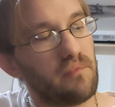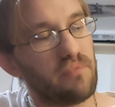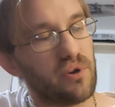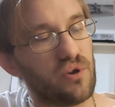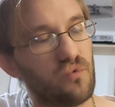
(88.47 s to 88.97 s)

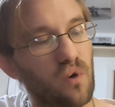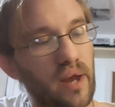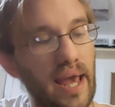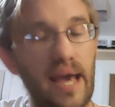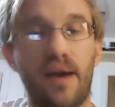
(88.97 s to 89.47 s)
But you want
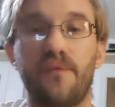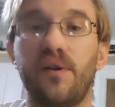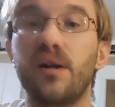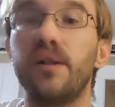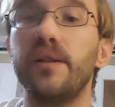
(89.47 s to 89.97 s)
to
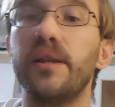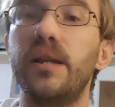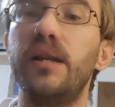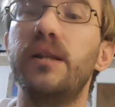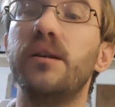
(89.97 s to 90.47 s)
have
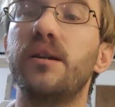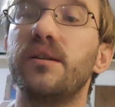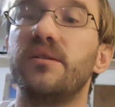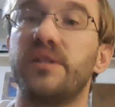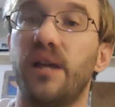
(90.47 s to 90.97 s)
clean,
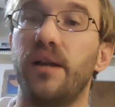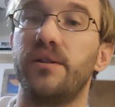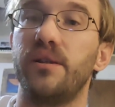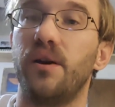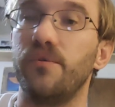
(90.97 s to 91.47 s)

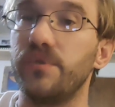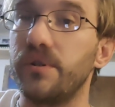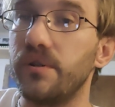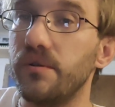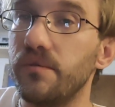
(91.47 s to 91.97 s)
concise notes.